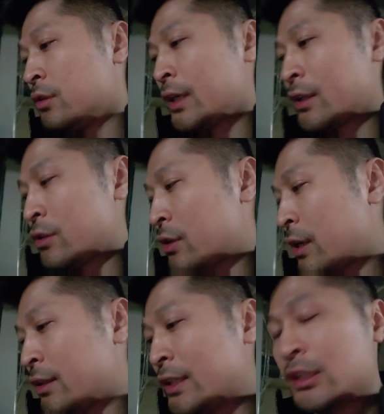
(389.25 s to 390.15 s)
Like,
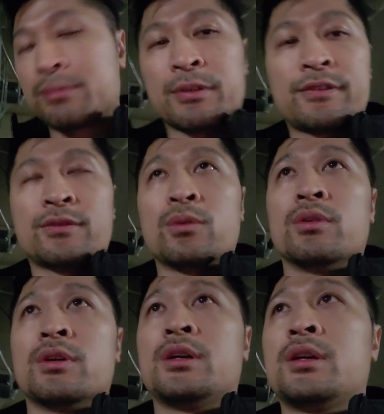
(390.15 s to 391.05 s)
at least
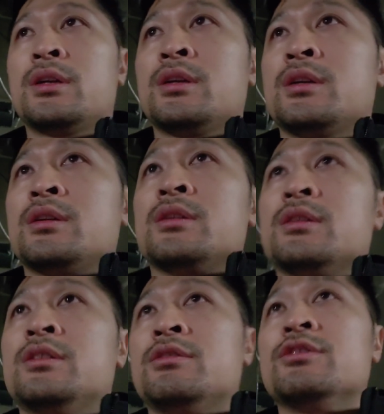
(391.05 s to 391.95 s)
before,
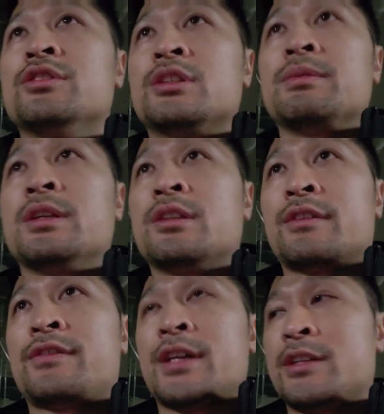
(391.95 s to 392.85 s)
there used to be
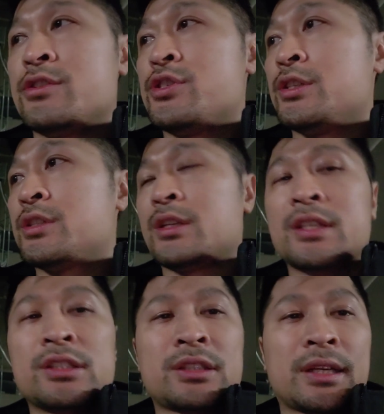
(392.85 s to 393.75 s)
enough energy to at
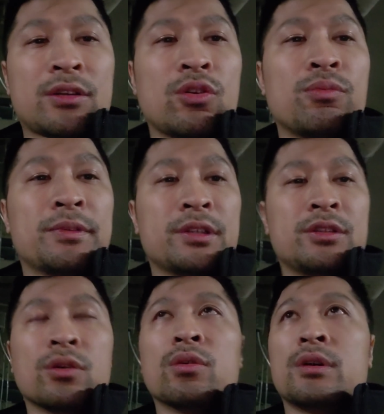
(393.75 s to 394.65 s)
least like open the
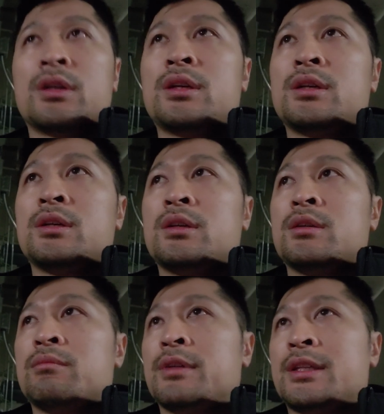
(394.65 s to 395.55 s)
door,
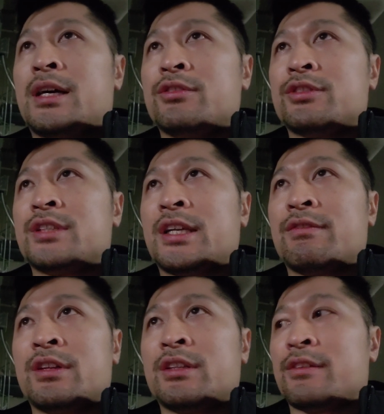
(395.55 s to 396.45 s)
but now there's not
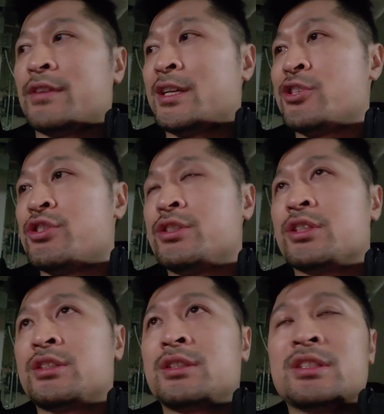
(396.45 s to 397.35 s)
even enough energy,
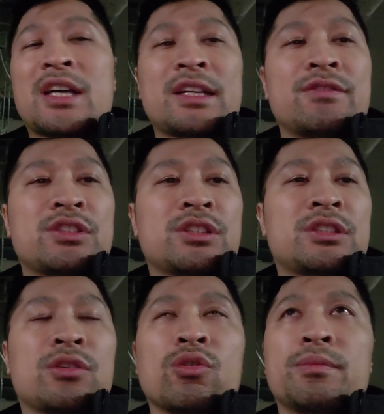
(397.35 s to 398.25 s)
just not even just
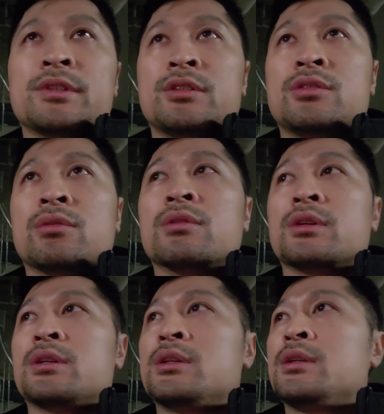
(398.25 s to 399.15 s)
to open the door,
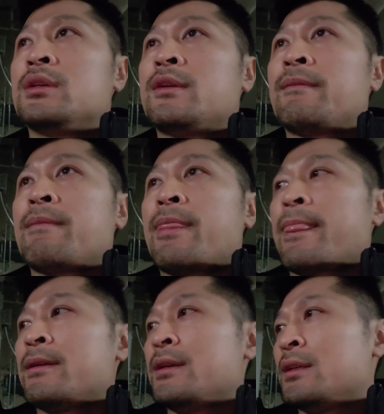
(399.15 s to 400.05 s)

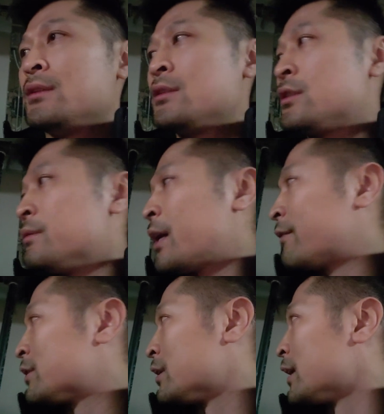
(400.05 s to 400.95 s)
and to
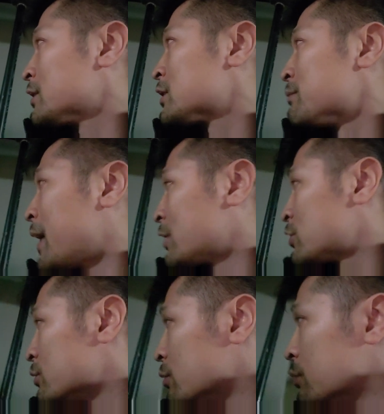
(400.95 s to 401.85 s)
have to like smash
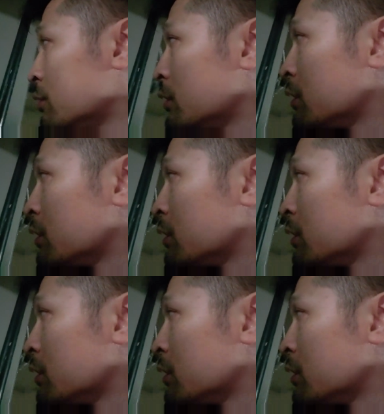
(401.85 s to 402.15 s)
through